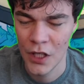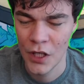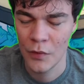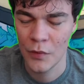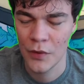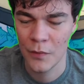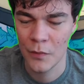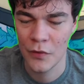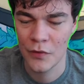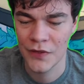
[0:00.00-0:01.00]
with the
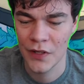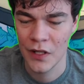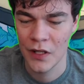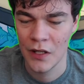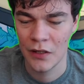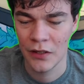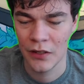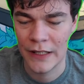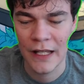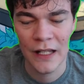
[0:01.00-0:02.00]
most
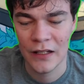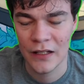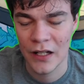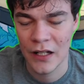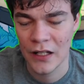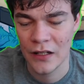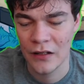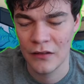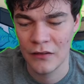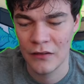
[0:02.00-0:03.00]
like
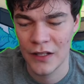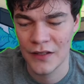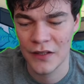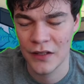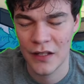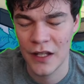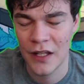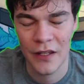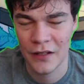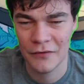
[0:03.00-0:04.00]
anodyne eh,
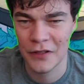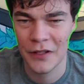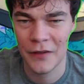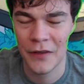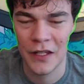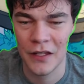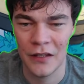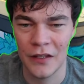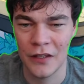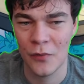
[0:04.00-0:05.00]
eh, thing
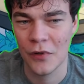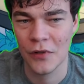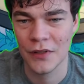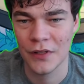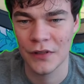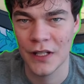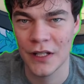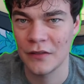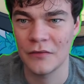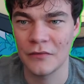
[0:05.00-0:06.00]
in the world,
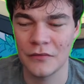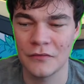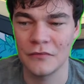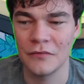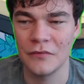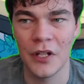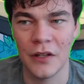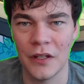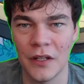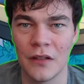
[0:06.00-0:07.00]
like
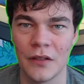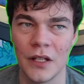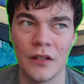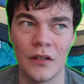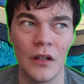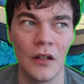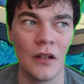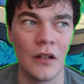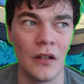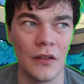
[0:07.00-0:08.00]
nothing, like
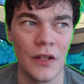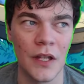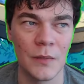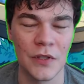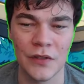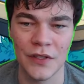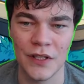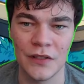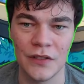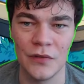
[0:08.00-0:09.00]
the game's called
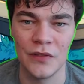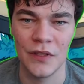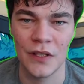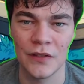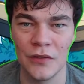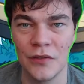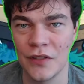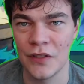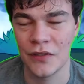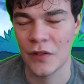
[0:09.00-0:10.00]
It's Tuesday, so you can
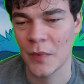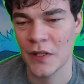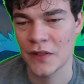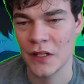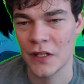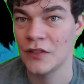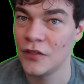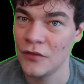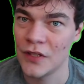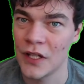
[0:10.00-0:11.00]
just start by saying It's
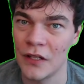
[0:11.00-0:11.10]
Tuesday.